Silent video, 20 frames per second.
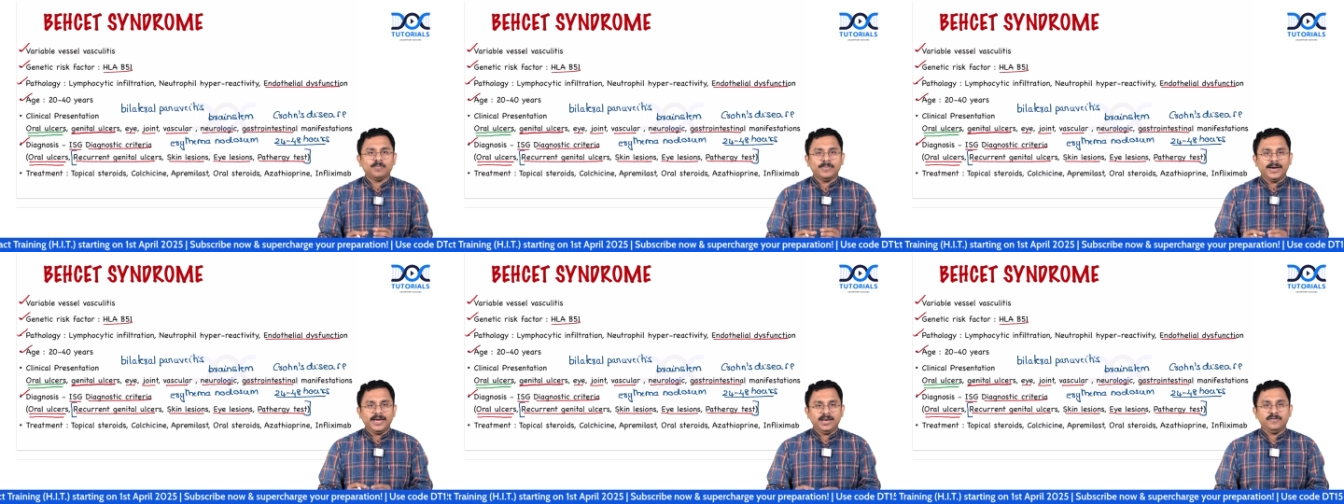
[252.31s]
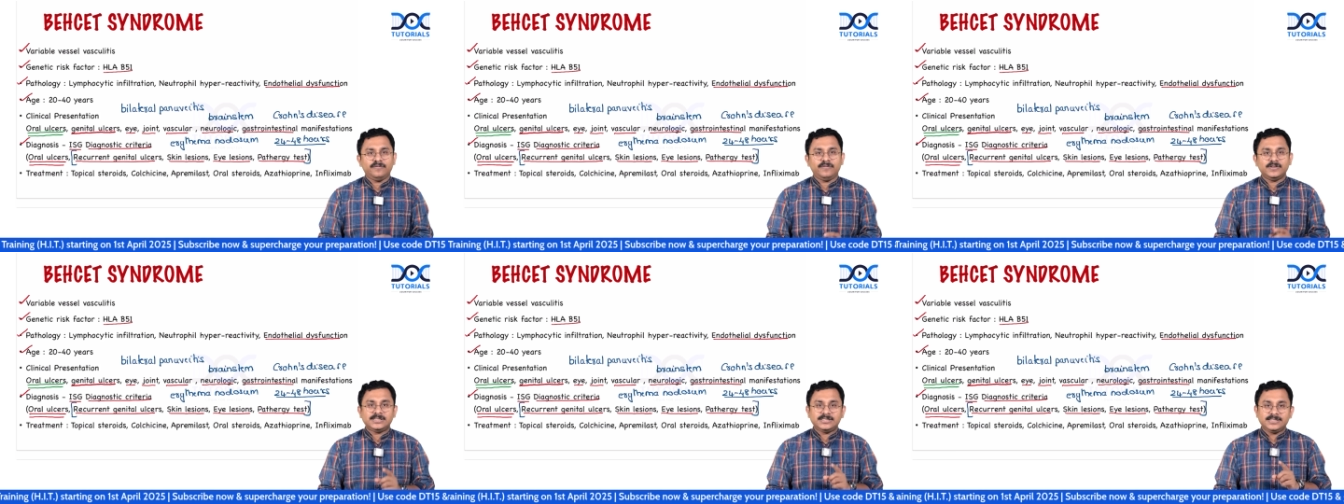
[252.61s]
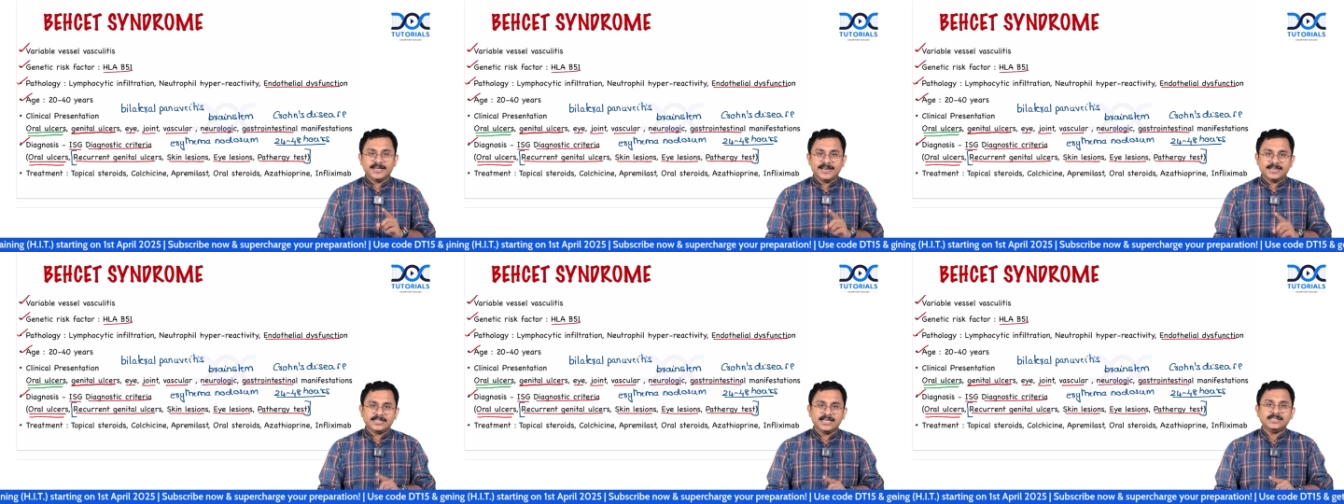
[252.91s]

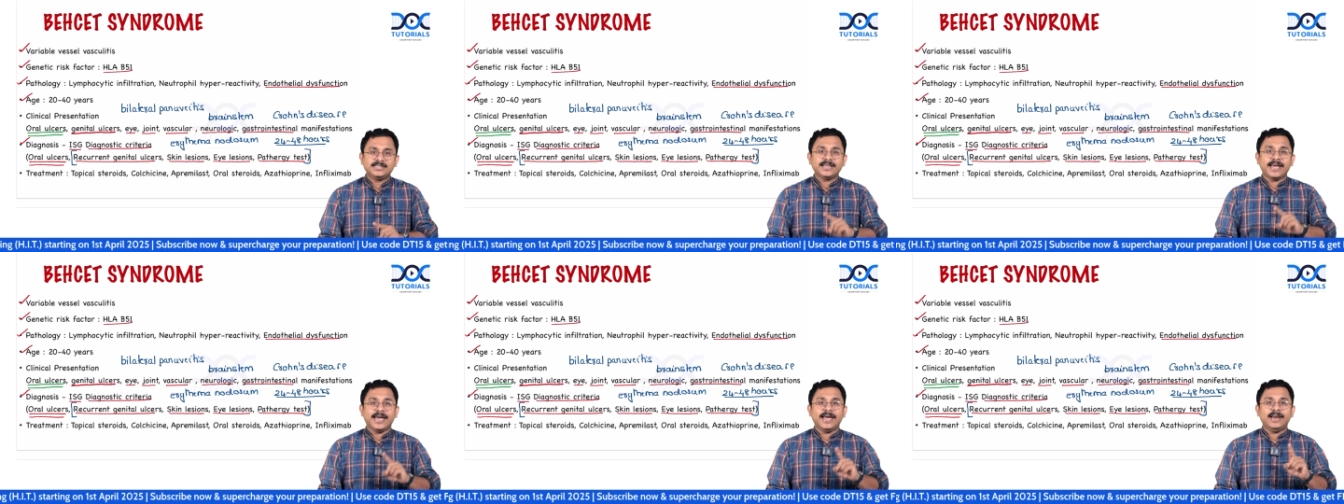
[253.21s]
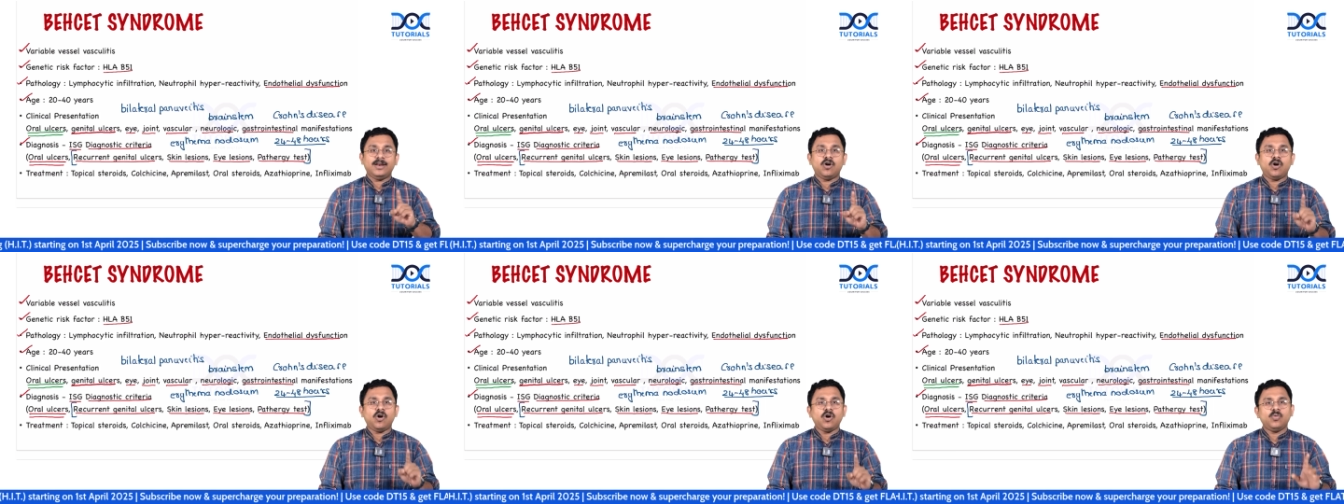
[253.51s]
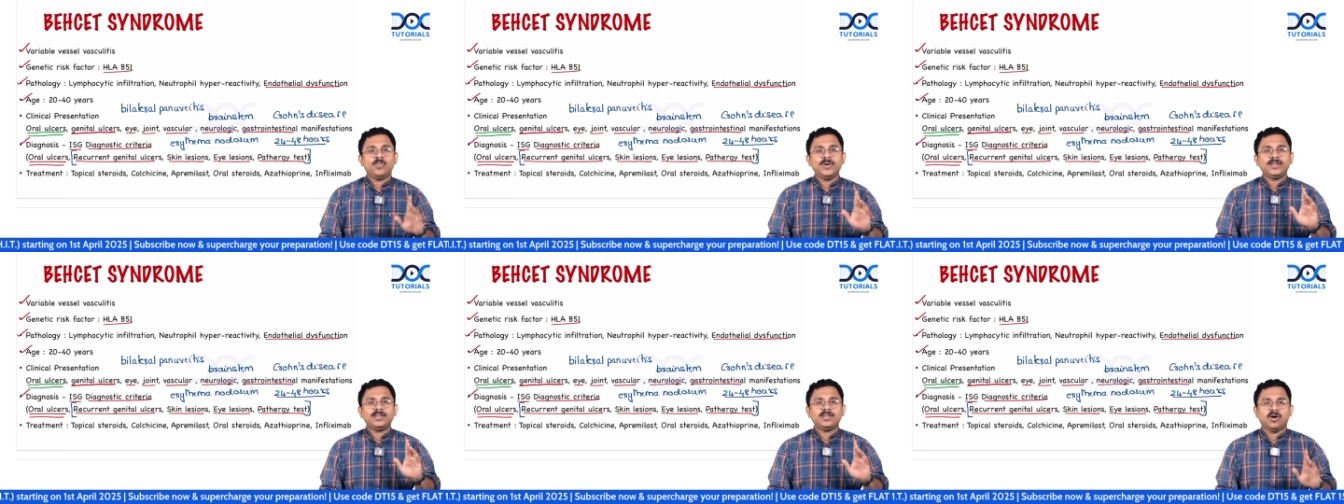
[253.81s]
manifestations
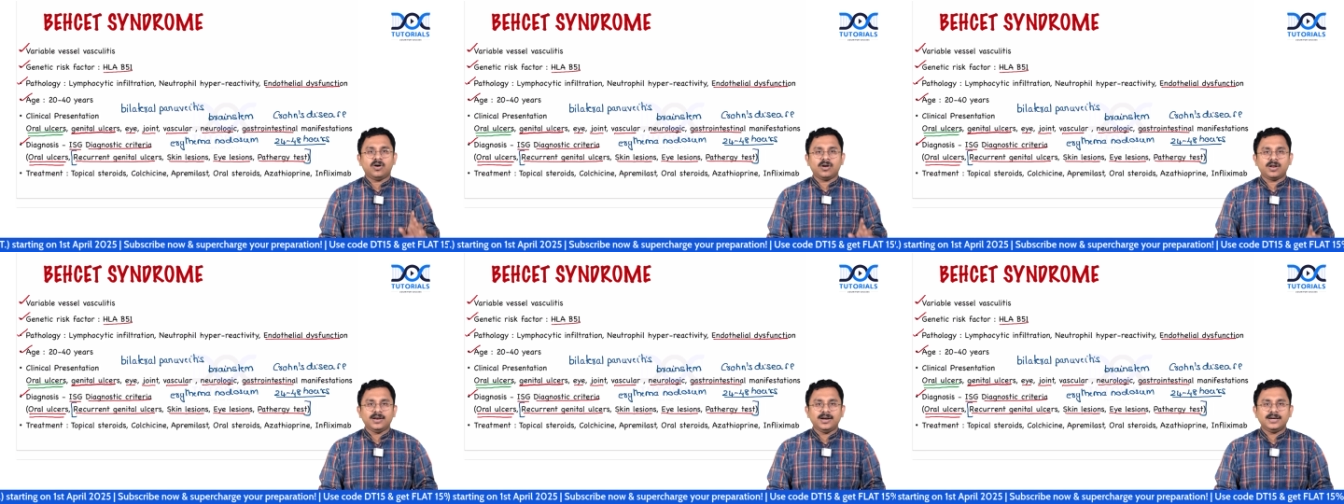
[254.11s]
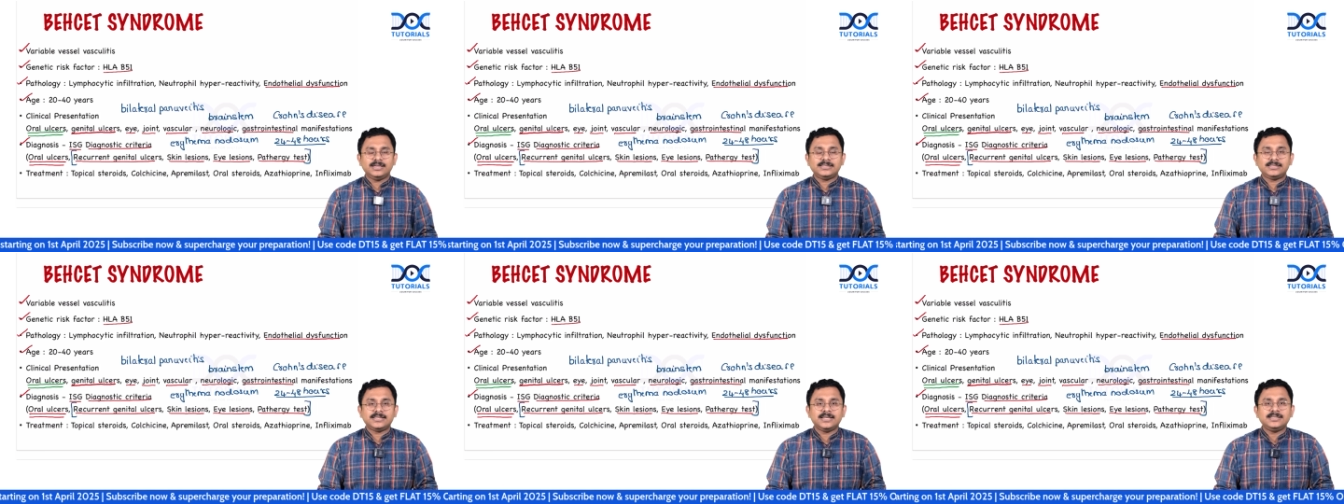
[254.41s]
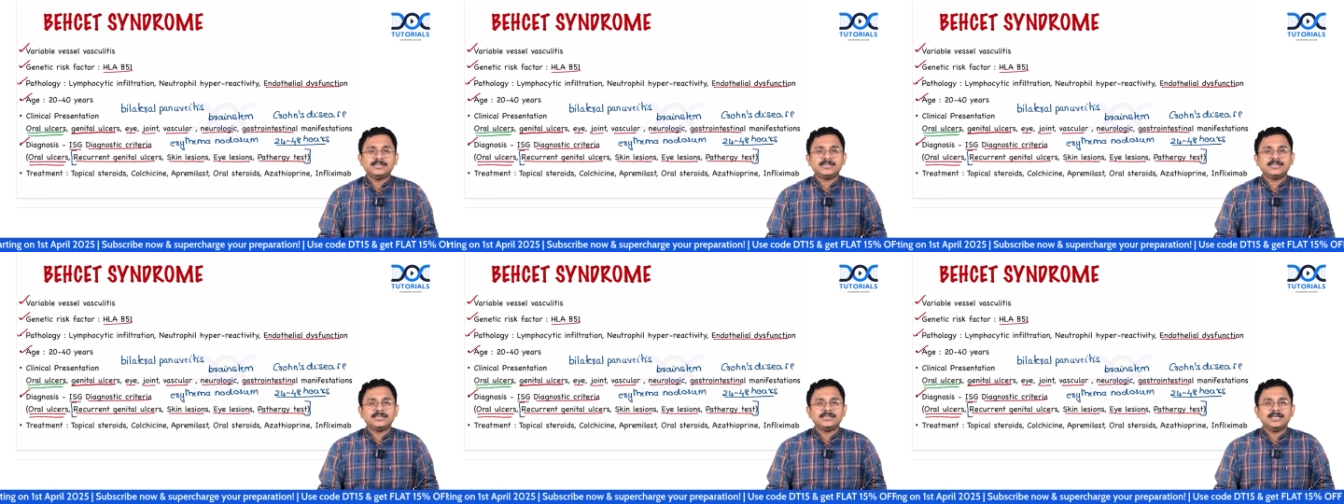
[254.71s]
along with oral
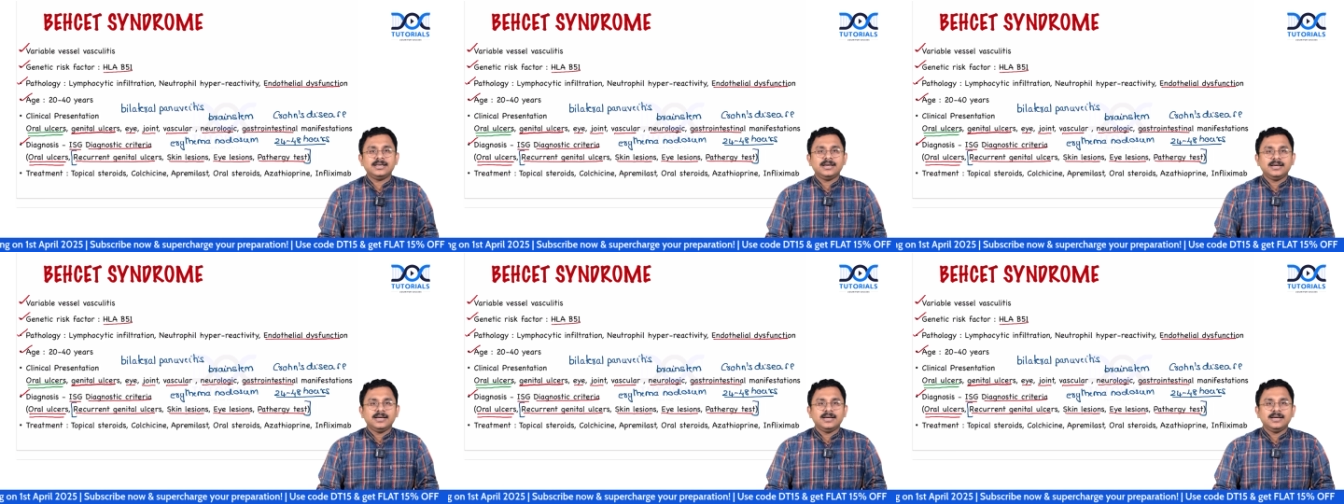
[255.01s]
ulcers,